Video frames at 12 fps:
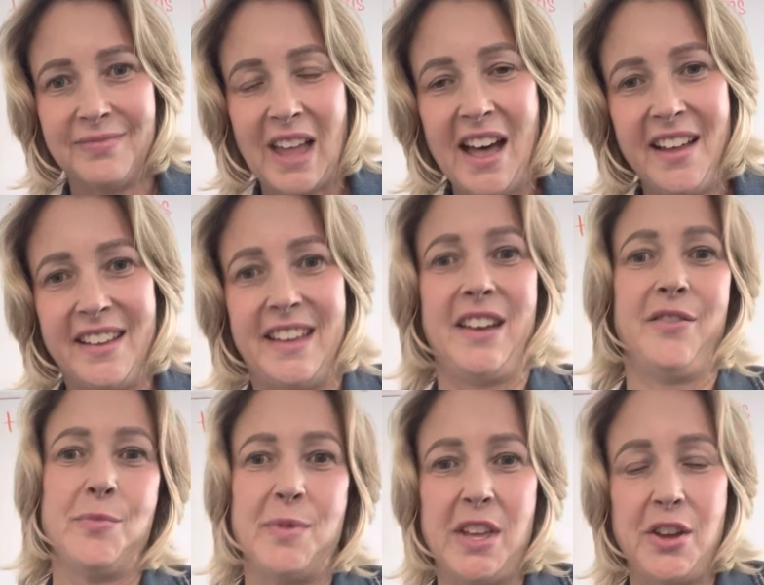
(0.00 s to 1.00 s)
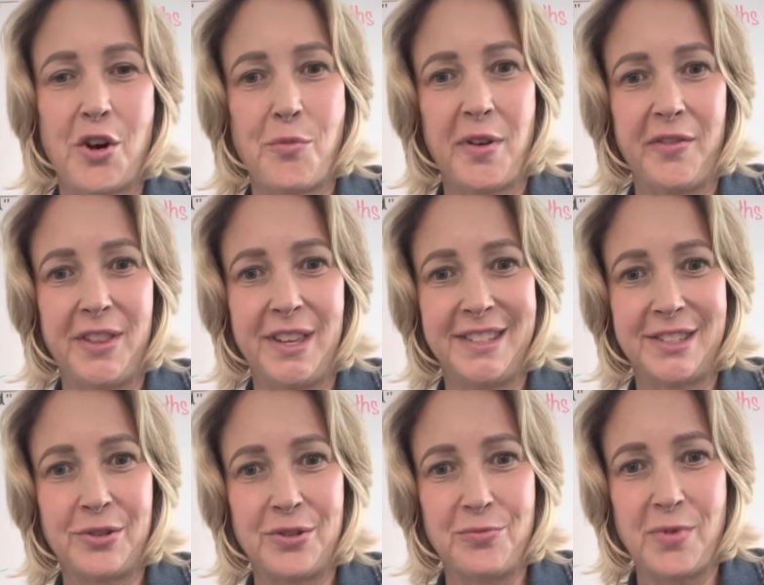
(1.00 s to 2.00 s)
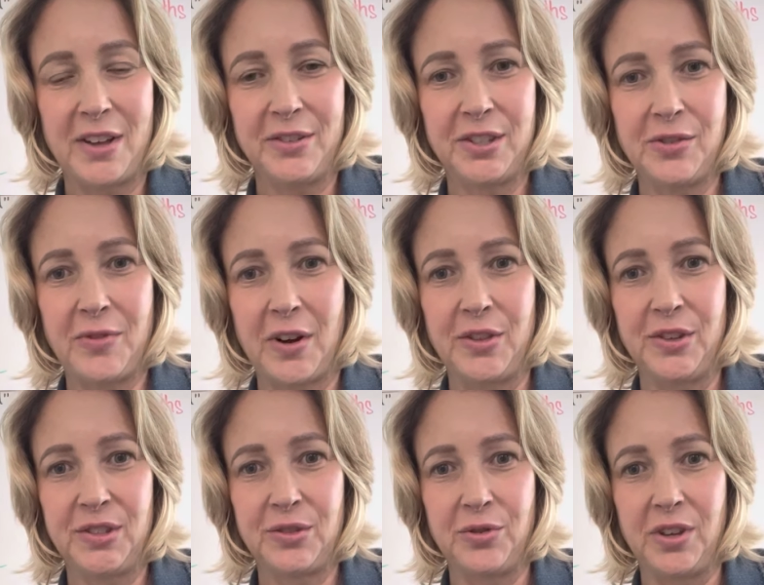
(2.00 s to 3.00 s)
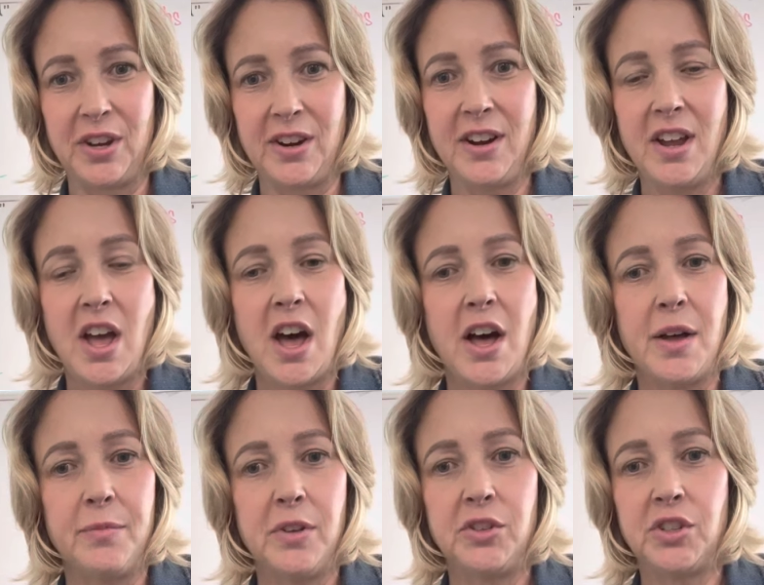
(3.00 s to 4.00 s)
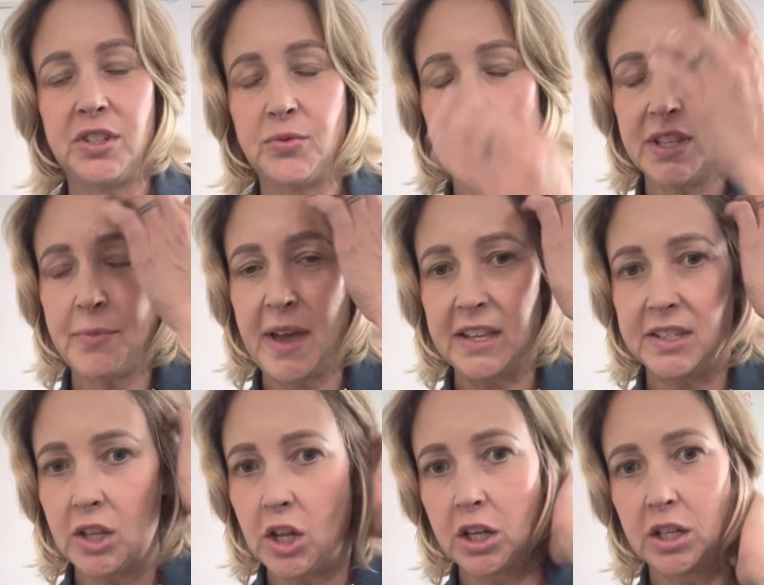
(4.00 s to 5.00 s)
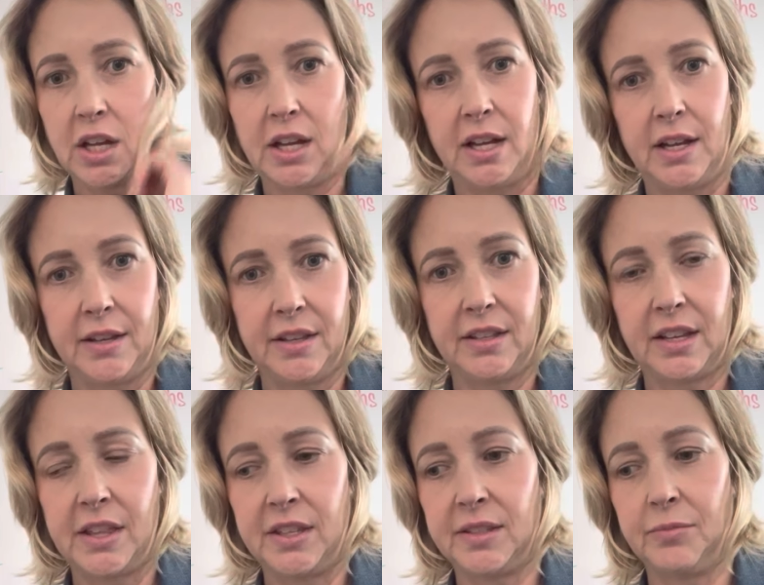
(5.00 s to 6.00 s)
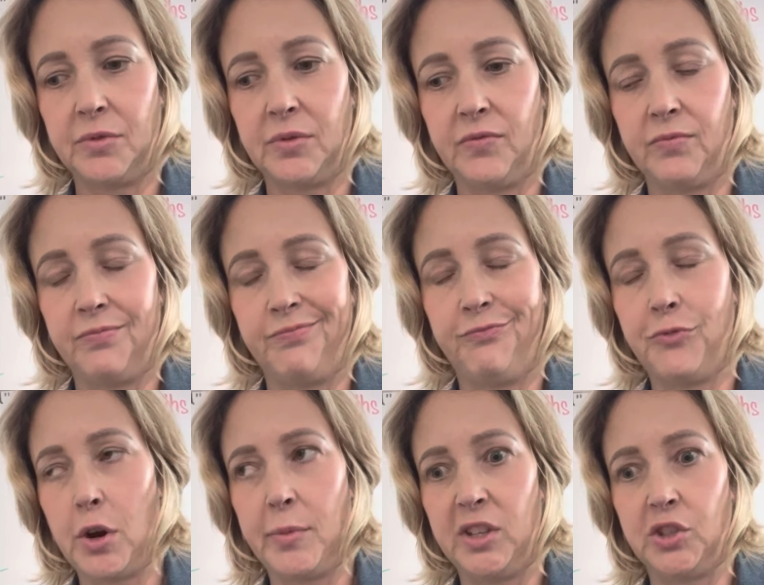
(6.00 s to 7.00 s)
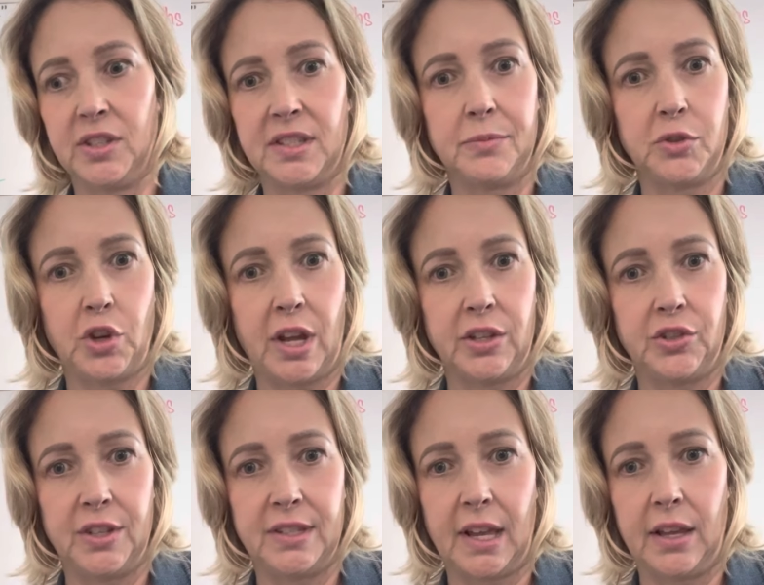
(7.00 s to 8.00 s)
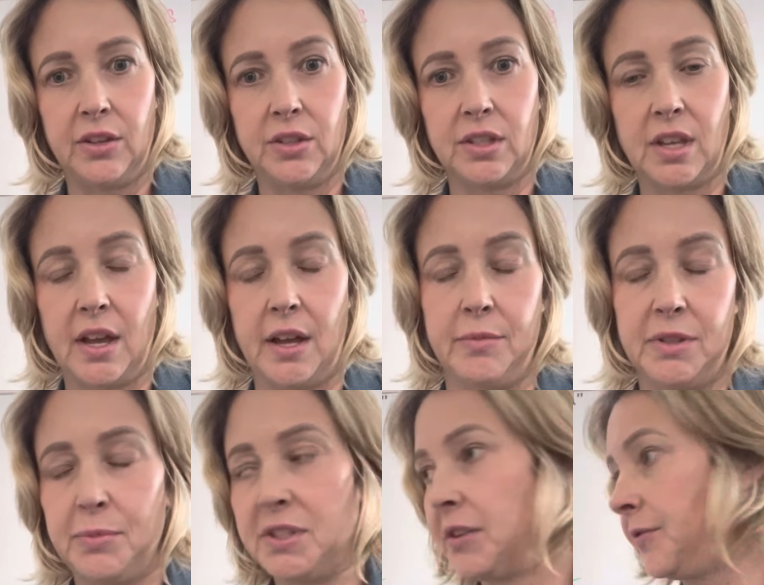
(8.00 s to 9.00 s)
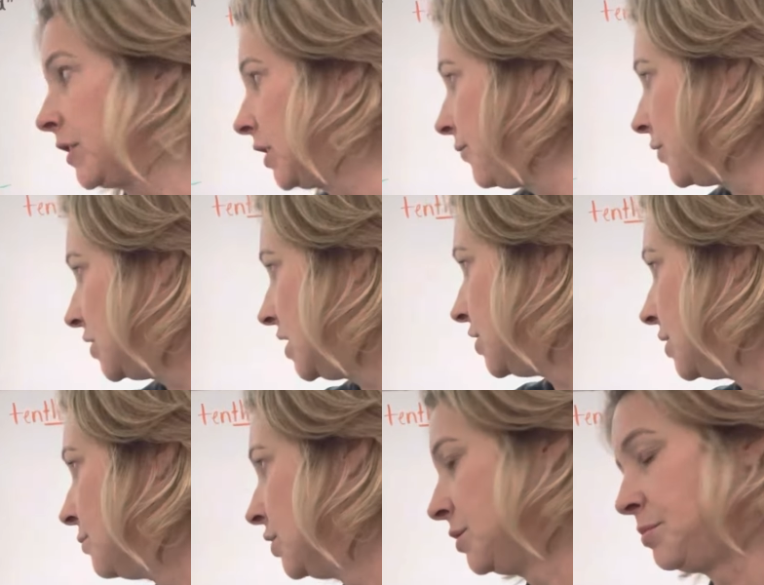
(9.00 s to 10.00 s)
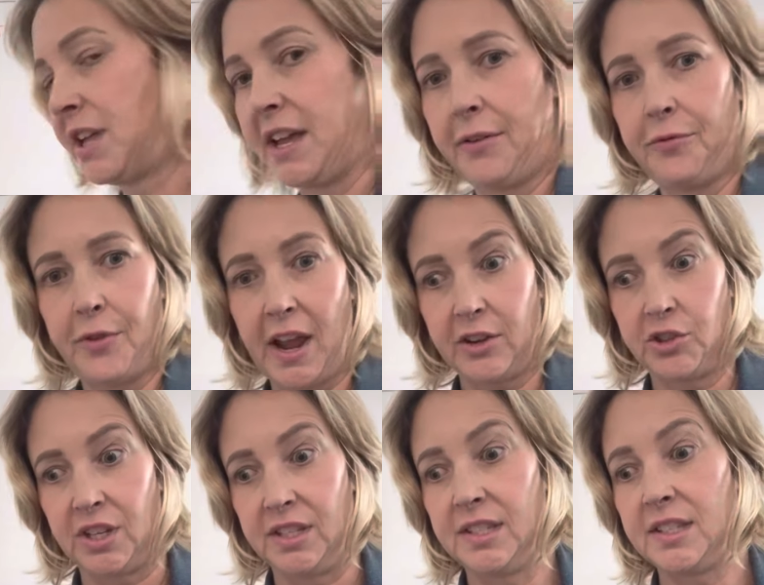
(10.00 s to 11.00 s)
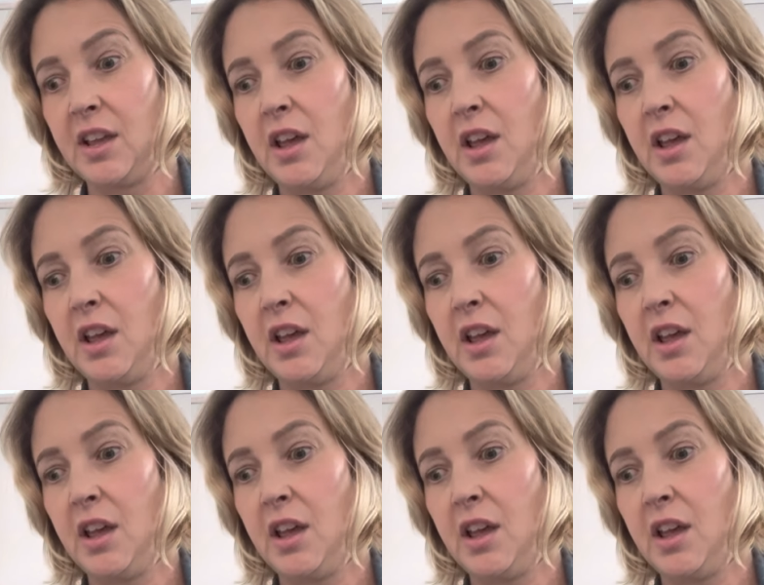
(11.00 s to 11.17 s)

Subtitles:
Hi, everybody. Hope everything's going well so far this school year. Just wanted to pass along kind of some verbiage and some strategies I use specifically for teaching multiplying fractions.